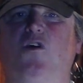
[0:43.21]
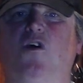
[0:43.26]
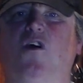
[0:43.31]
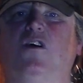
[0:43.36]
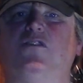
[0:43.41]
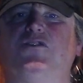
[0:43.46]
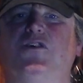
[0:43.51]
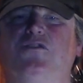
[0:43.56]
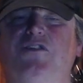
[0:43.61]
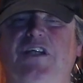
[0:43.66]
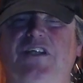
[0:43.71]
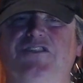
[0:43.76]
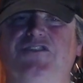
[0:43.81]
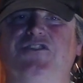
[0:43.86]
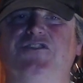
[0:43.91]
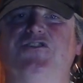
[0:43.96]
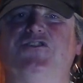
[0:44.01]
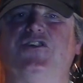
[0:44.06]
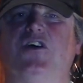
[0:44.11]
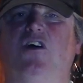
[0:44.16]
All
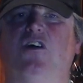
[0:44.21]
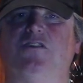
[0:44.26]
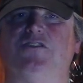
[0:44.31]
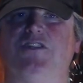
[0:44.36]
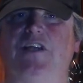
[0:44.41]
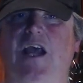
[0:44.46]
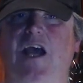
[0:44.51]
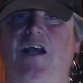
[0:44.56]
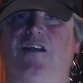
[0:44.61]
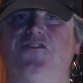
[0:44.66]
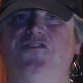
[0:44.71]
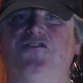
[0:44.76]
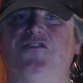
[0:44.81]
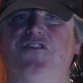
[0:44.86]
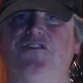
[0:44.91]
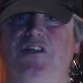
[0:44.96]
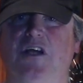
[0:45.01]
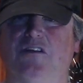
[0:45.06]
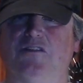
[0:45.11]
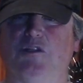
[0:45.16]
donations are tax
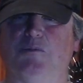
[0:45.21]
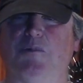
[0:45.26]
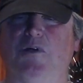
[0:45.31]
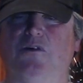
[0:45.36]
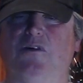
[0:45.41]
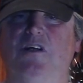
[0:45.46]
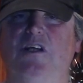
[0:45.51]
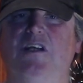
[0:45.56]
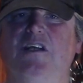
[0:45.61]
deductible.